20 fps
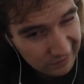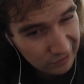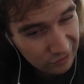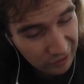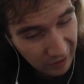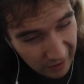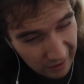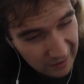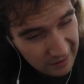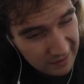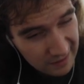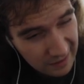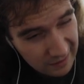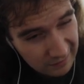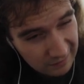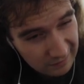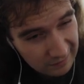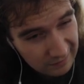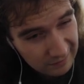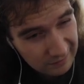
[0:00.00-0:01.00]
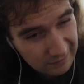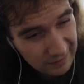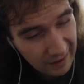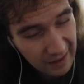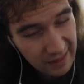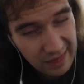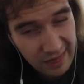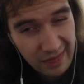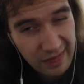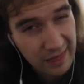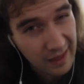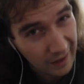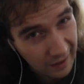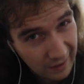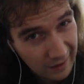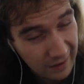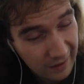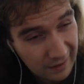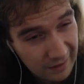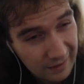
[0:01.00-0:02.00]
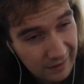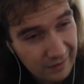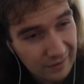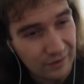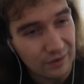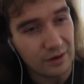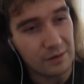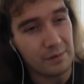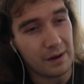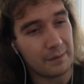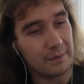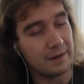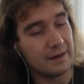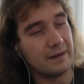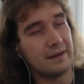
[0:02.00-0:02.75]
Dragon Ascent, I think. Or it might have been a